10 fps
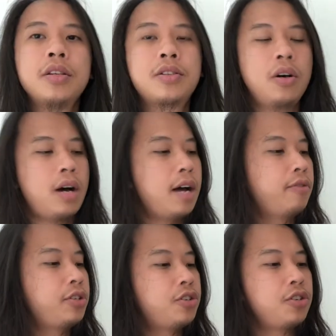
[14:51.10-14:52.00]
So I
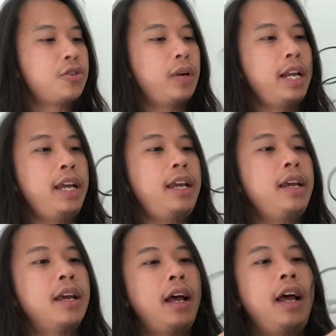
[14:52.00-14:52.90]
would usually
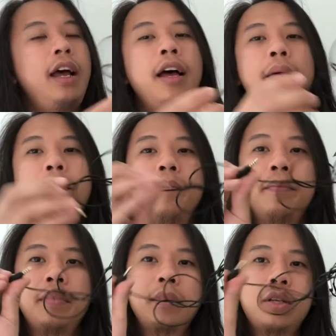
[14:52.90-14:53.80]

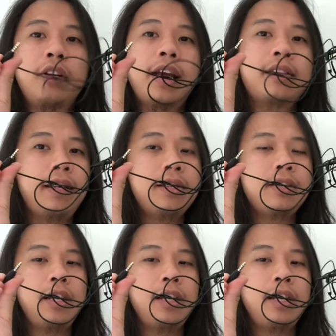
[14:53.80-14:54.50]
connect this